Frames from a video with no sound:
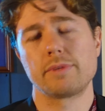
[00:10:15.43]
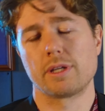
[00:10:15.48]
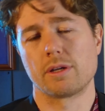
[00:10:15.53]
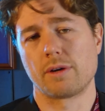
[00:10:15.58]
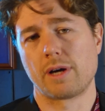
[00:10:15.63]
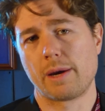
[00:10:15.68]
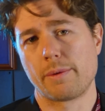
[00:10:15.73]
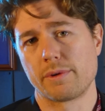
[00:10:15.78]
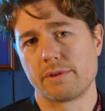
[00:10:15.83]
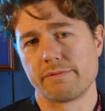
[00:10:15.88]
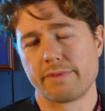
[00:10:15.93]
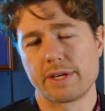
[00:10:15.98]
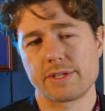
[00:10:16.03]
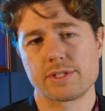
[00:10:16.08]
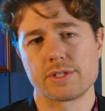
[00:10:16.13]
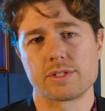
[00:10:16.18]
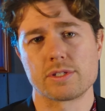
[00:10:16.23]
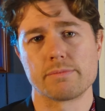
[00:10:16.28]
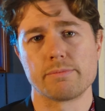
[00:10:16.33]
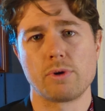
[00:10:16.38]
I would invest
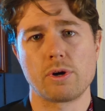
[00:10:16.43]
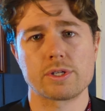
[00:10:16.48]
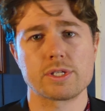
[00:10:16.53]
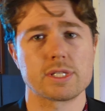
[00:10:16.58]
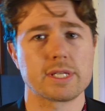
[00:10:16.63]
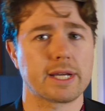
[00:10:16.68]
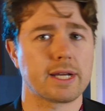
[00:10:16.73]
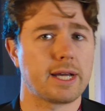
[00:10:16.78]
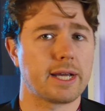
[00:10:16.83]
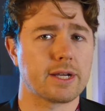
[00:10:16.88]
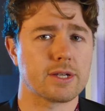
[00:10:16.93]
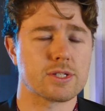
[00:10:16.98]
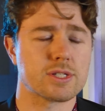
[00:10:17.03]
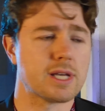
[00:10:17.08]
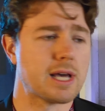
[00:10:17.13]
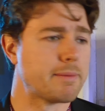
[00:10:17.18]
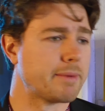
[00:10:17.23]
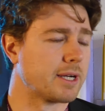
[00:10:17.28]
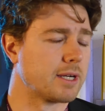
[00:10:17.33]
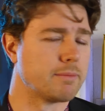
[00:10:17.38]
in some boxes. I got
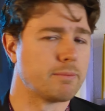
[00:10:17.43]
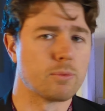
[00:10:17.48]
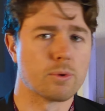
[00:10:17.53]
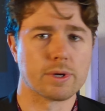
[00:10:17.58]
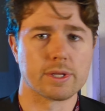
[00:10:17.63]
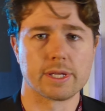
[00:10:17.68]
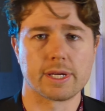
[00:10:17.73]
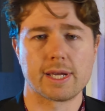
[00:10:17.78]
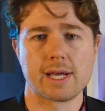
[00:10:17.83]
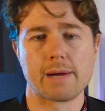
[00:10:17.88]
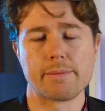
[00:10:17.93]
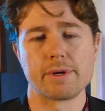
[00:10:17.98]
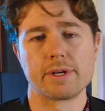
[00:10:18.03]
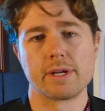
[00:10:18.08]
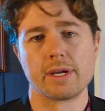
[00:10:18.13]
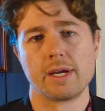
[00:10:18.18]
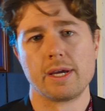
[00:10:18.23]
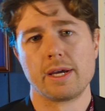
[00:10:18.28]
some, I got more in the cupboard.